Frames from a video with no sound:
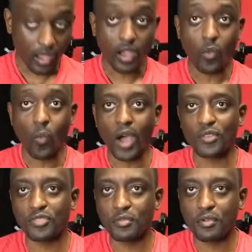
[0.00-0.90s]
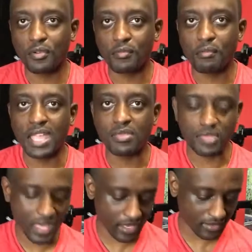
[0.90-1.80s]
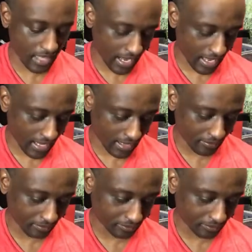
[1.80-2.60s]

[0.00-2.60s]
One of the main things that I